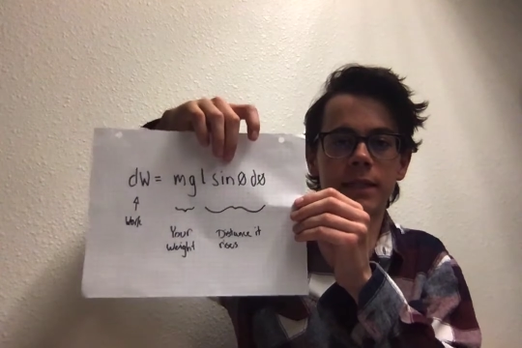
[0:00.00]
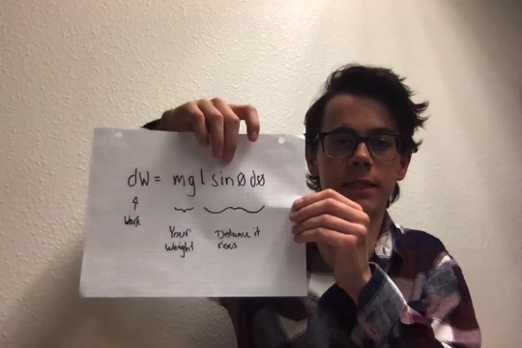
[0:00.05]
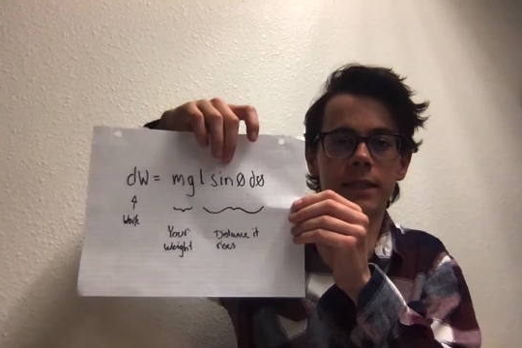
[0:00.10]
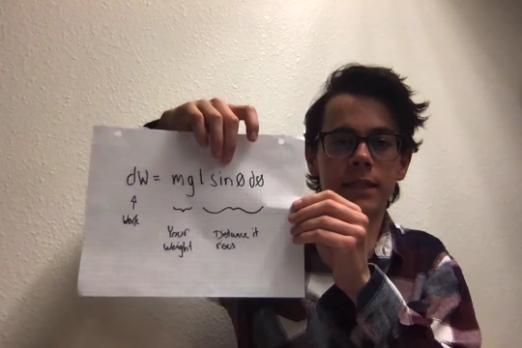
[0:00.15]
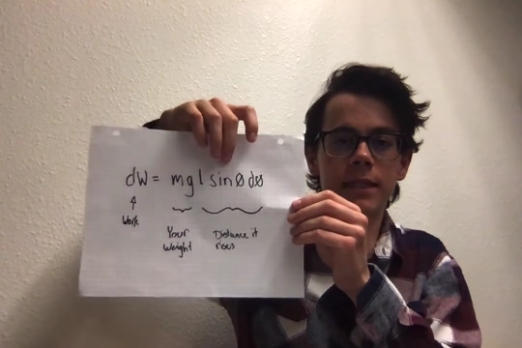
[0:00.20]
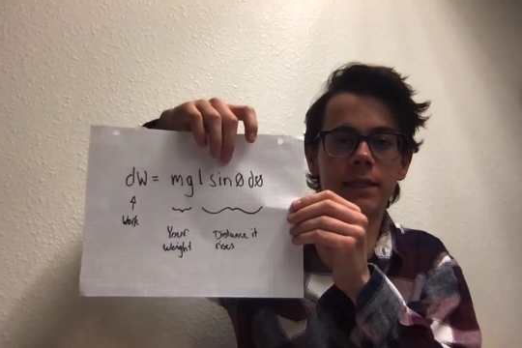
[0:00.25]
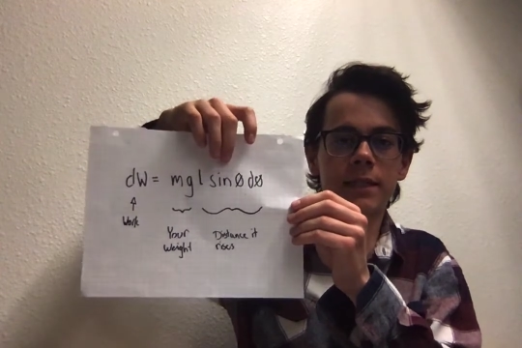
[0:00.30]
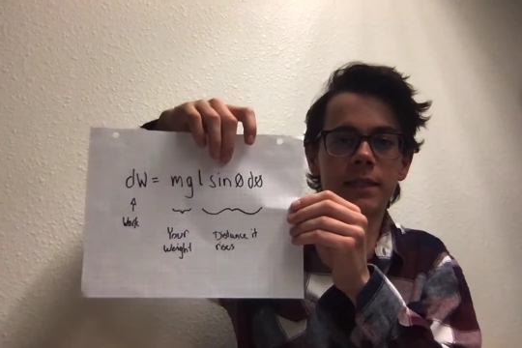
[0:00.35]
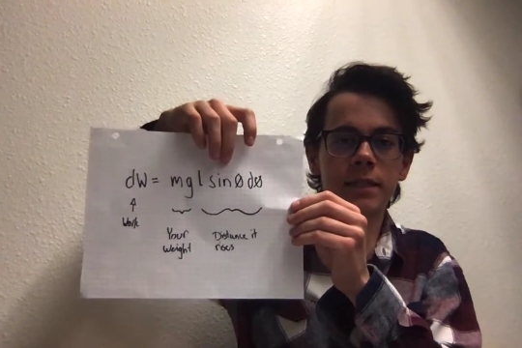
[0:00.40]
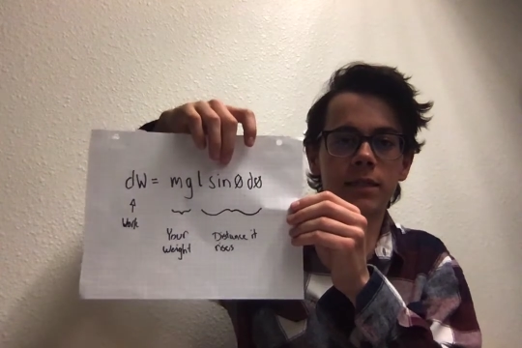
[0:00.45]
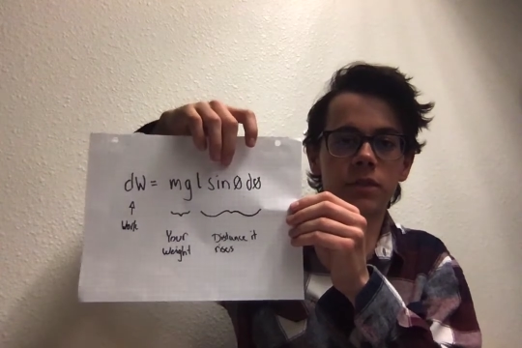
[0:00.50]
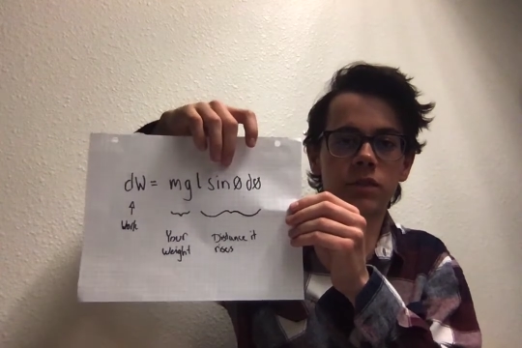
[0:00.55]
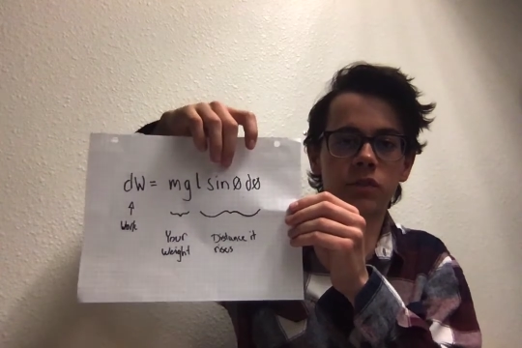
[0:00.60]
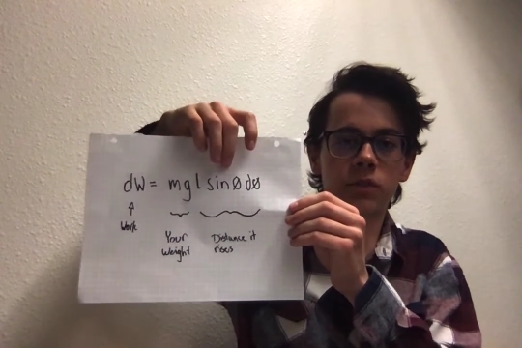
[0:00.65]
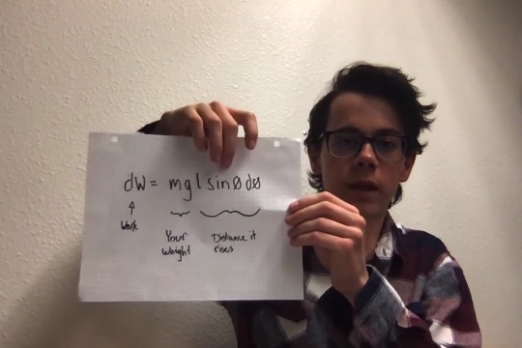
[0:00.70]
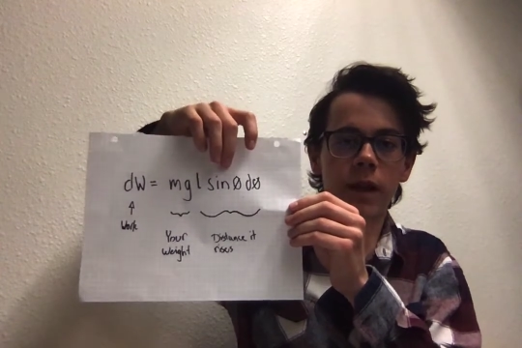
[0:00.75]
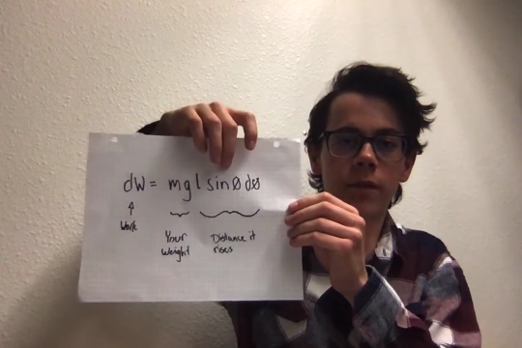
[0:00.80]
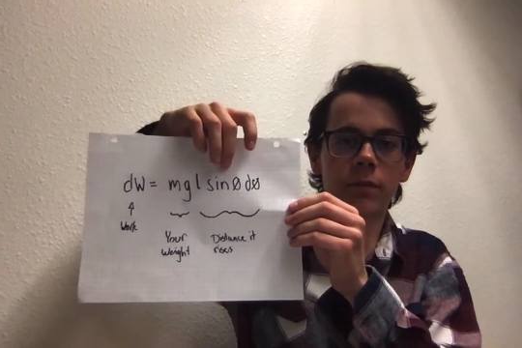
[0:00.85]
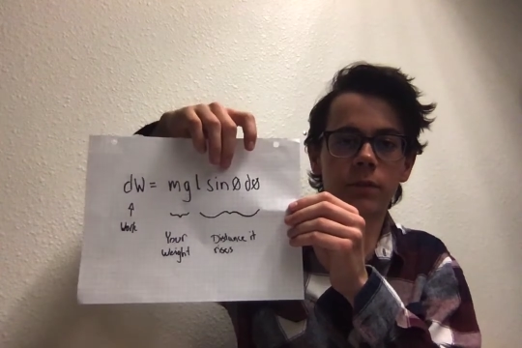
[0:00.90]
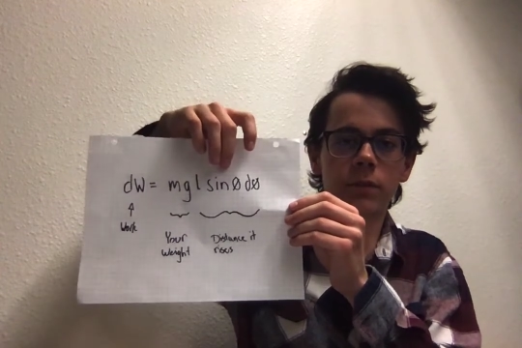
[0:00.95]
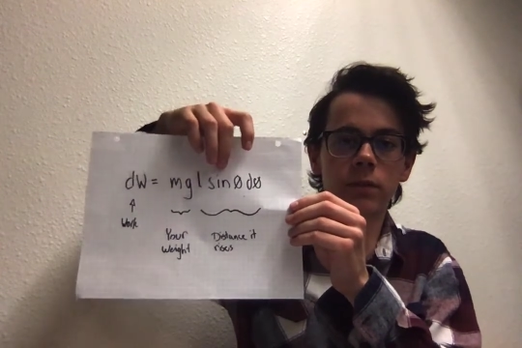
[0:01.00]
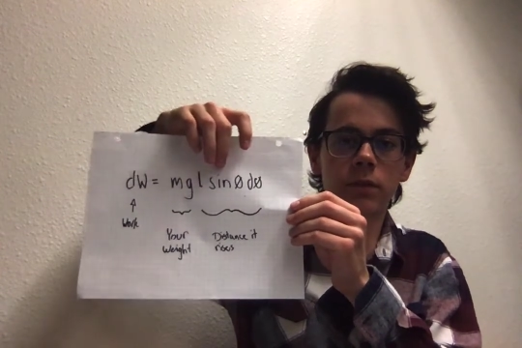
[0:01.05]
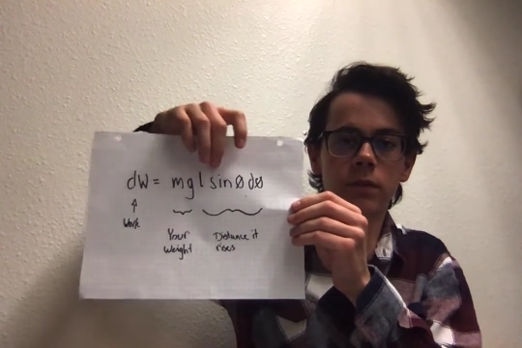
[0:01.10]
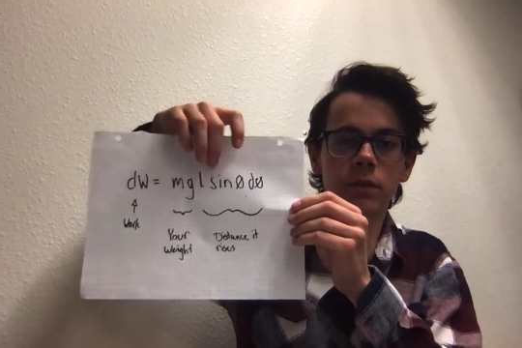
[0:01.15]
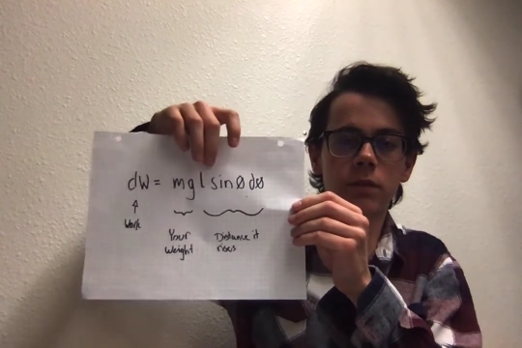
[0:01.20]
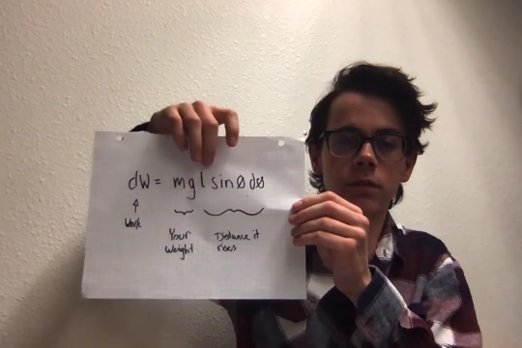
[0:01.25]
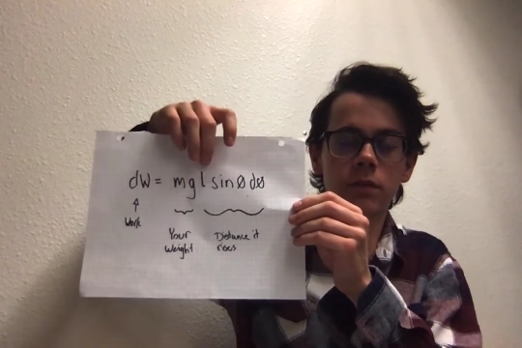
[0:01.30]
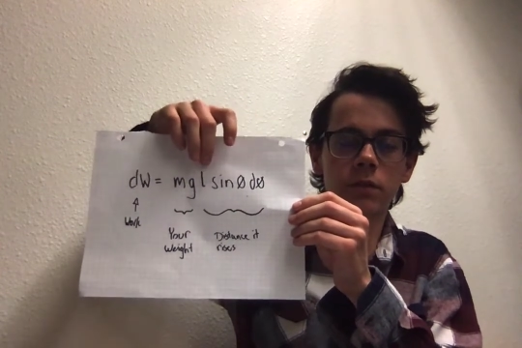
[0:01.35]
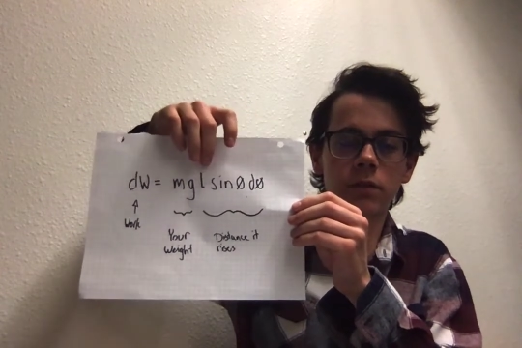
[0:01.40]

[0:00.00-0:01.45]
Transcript: distance traveled,